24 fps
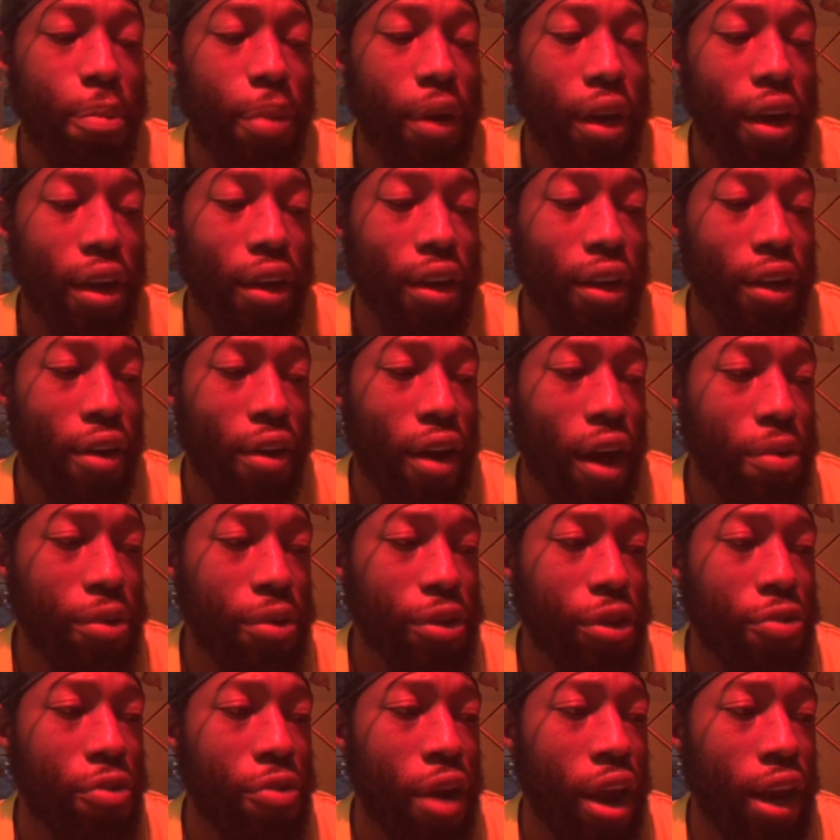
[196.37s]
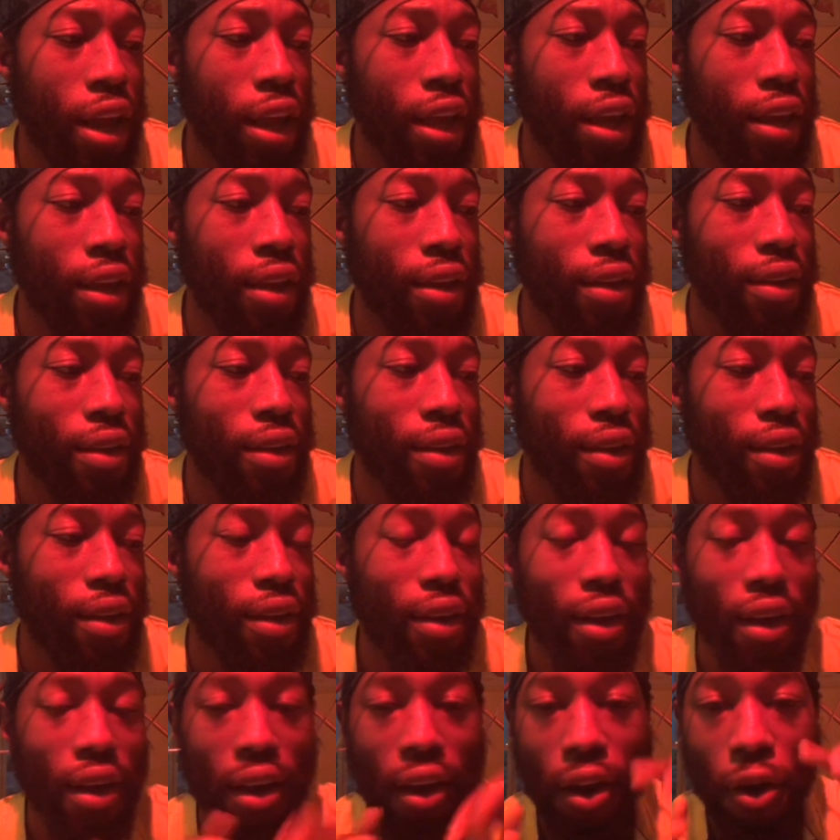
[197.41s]
But, I was already
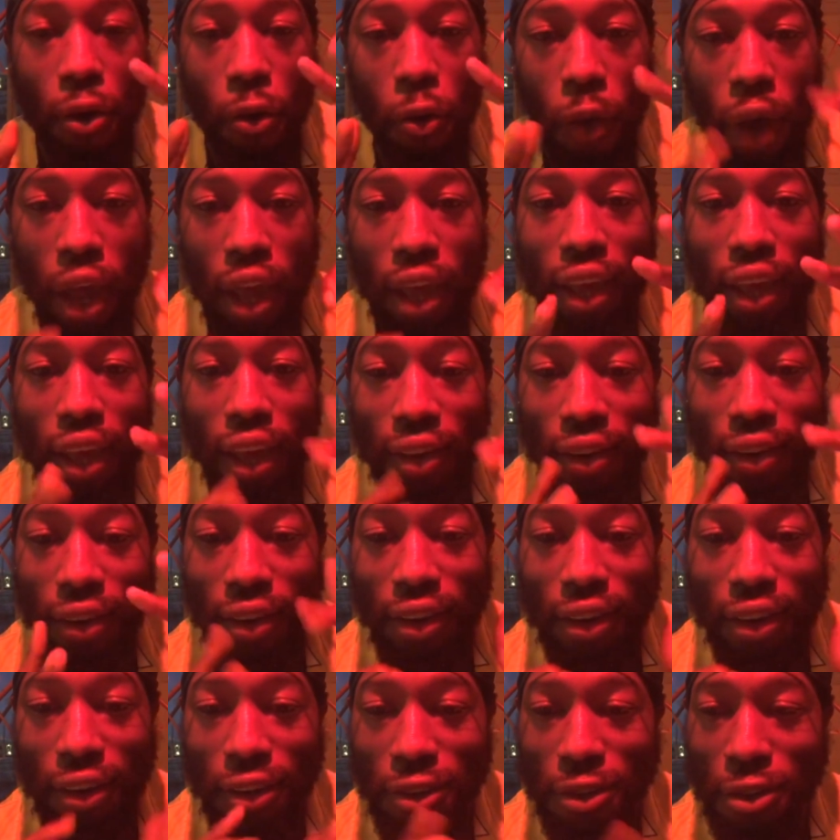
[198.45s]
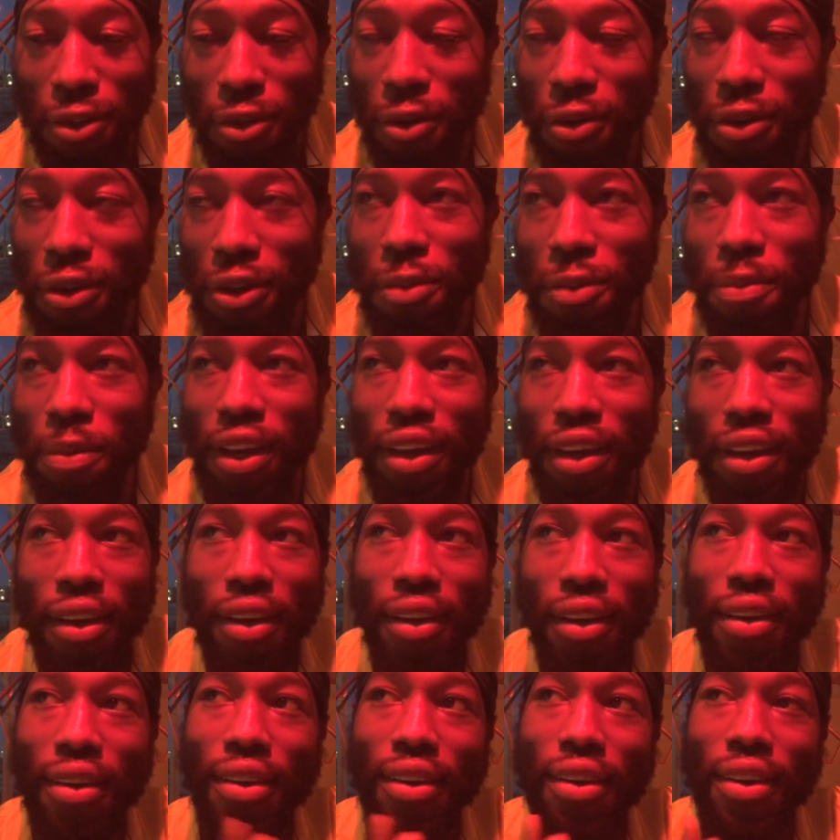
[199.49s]
awakened, so to speak.
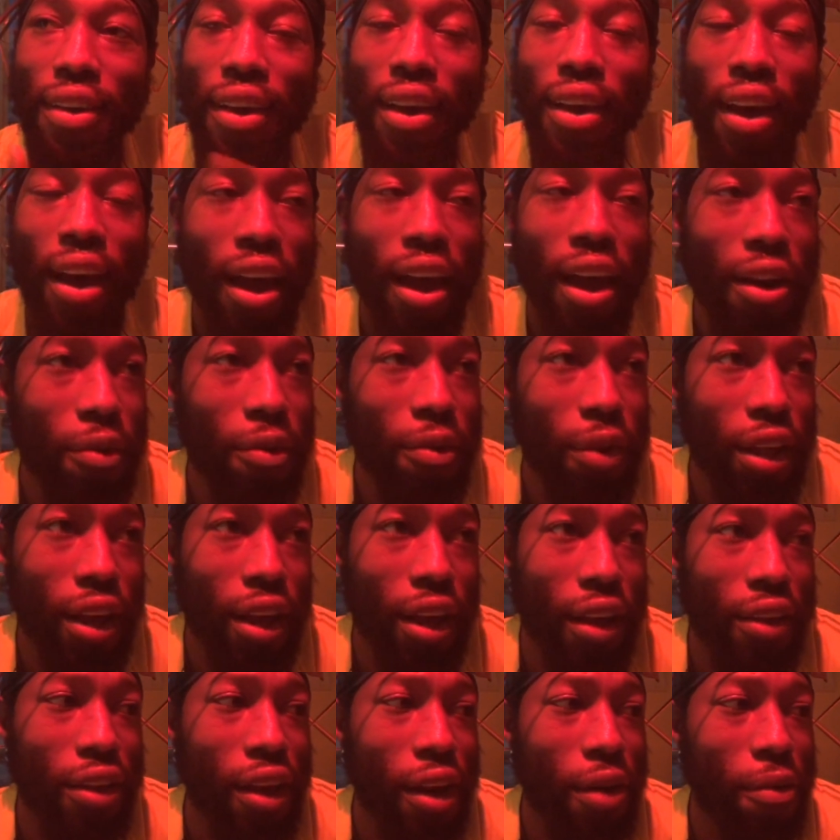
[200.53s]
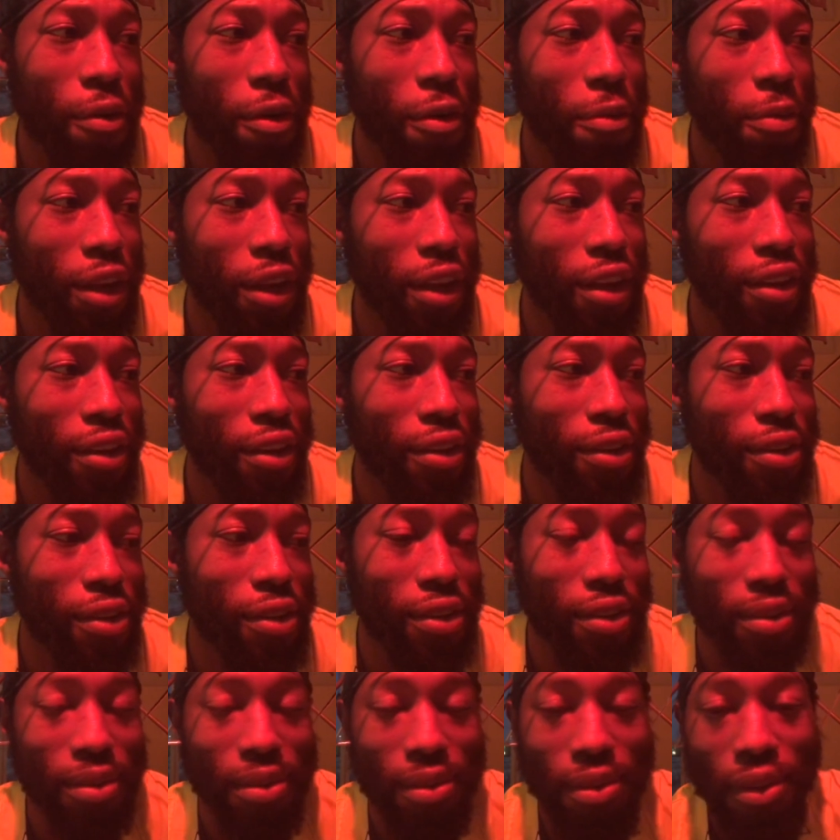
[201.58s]
I don't really like that word,
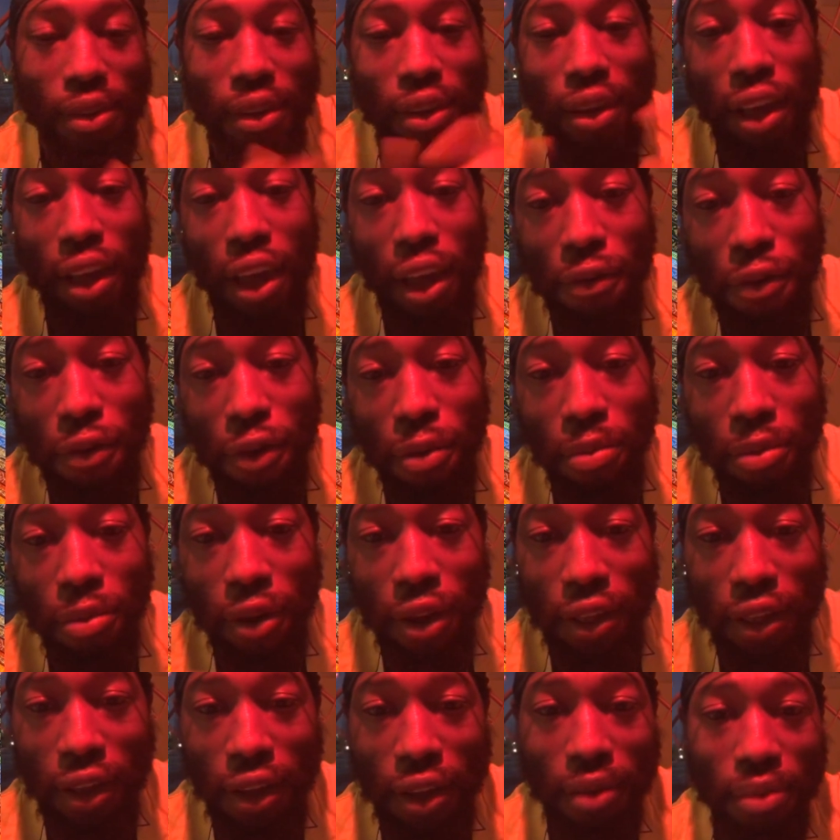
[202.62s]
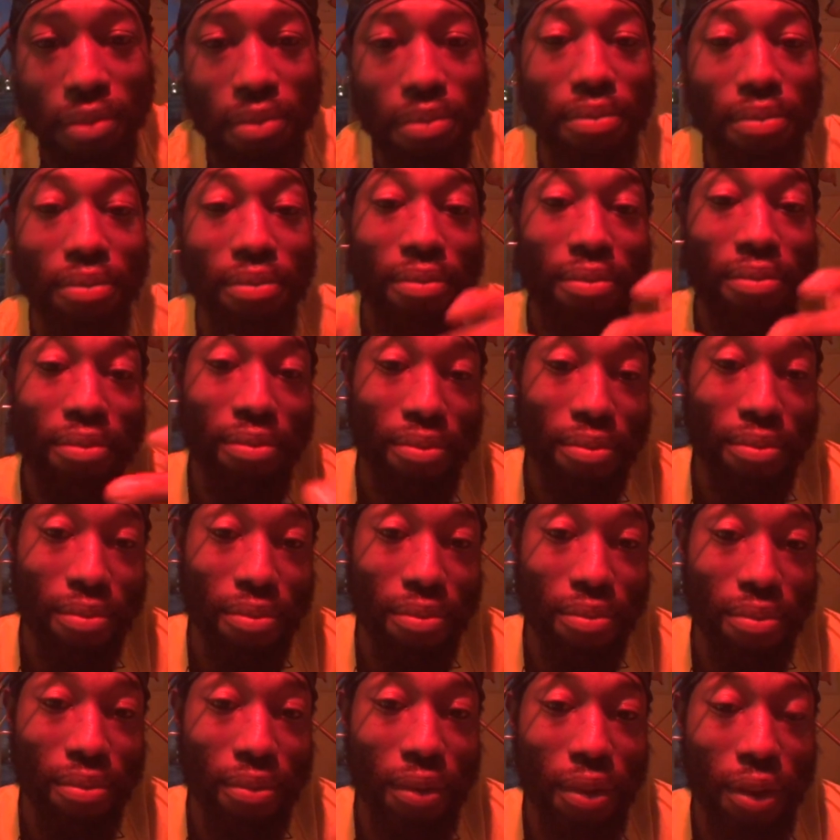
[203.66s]
because if you're breathing,
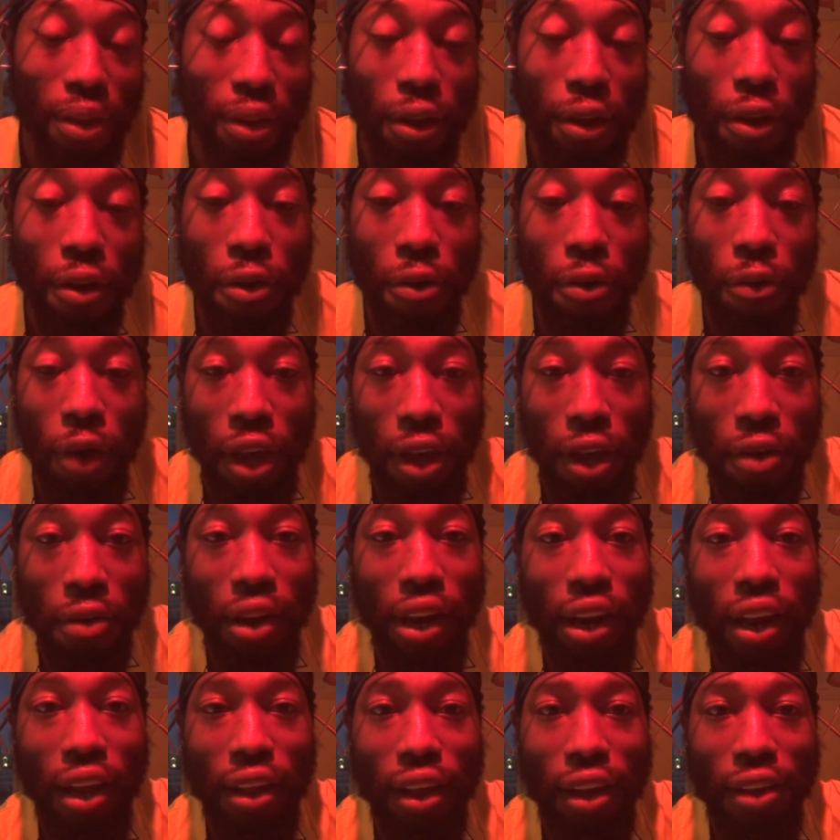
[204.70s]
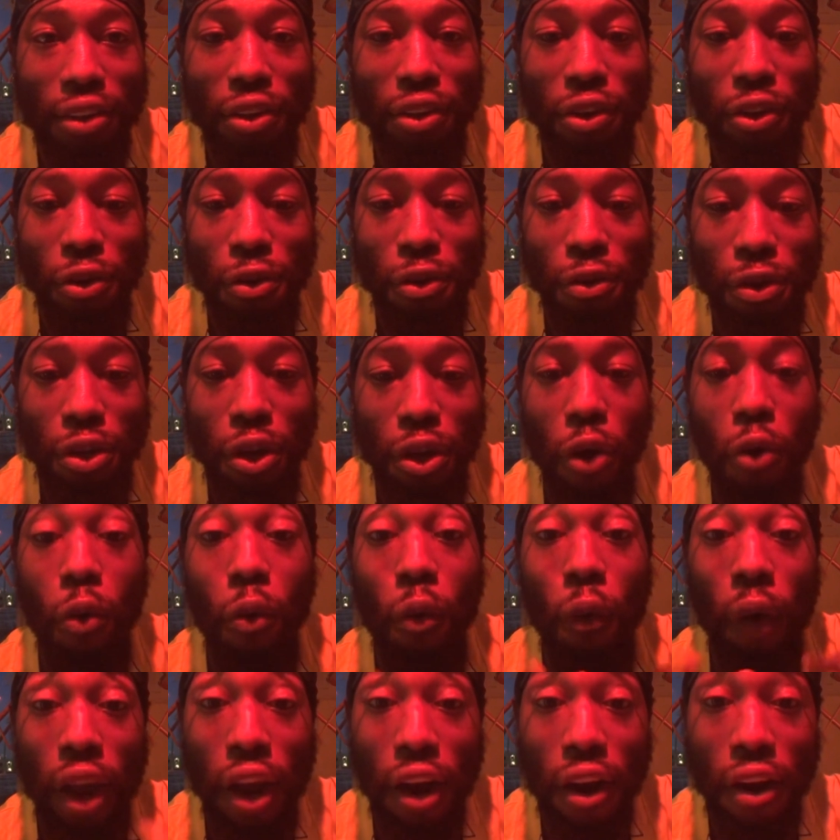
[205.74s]
you're awake, right? I like to use
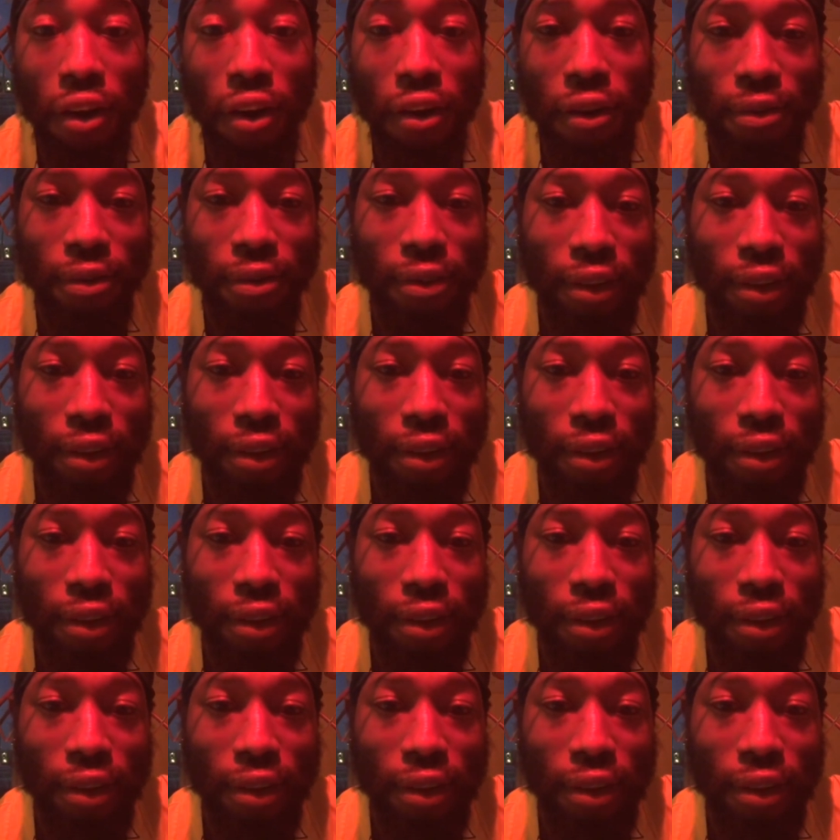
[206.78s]
aware.